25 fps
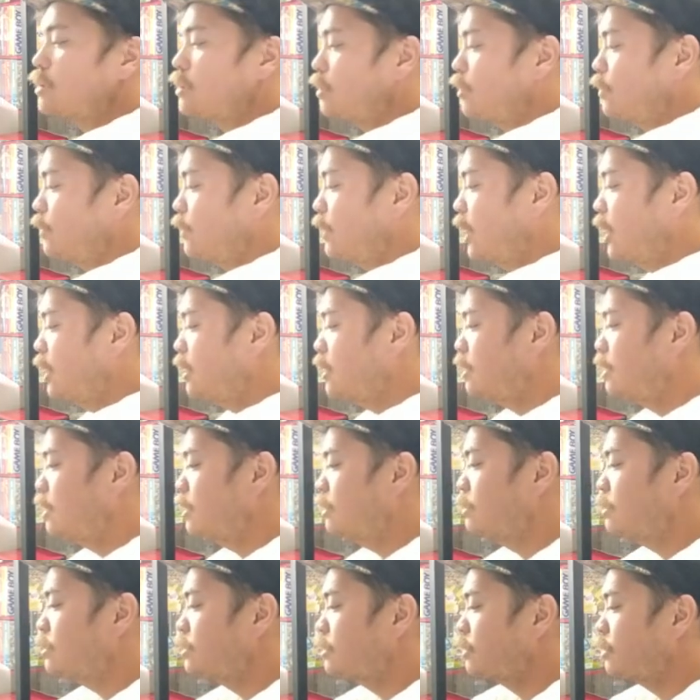So we've gotten
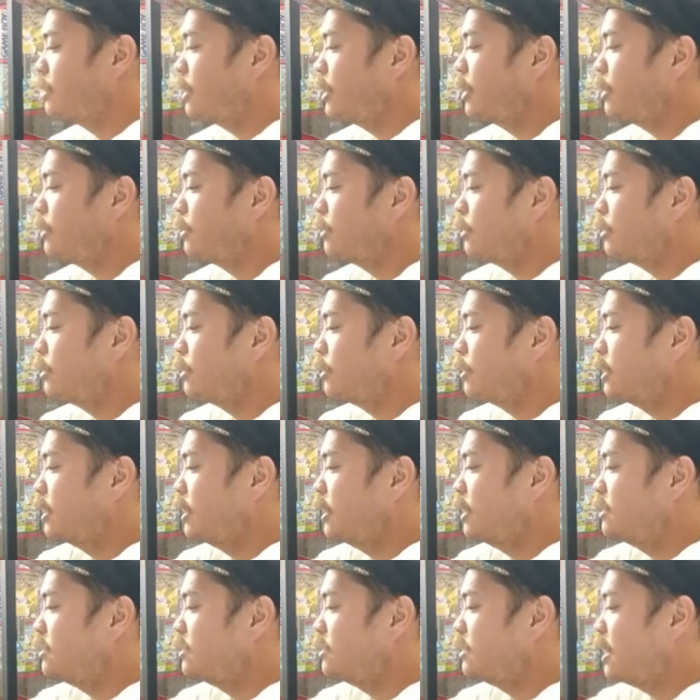doubles already. We're
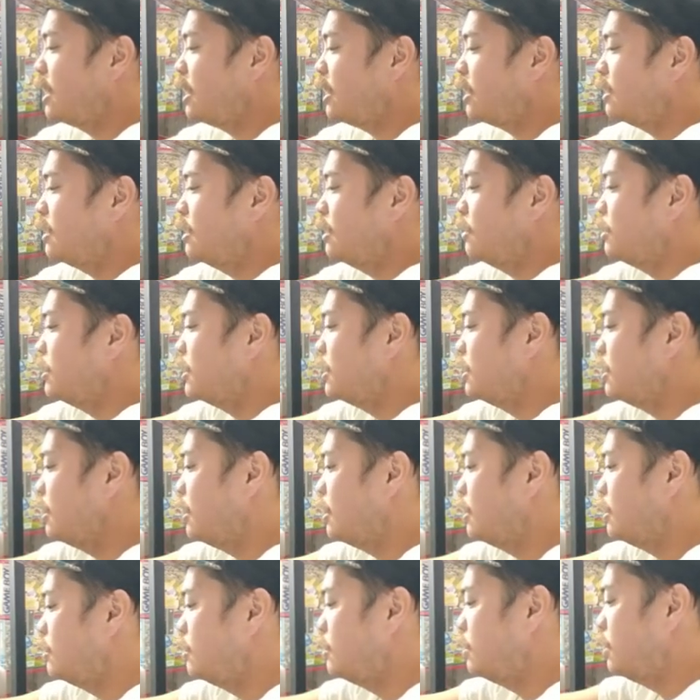snacking up on
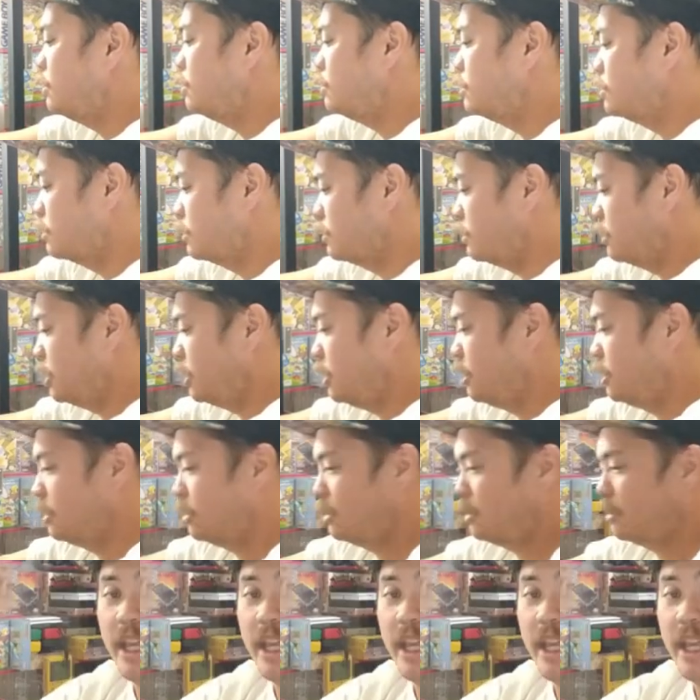hollow doubles already.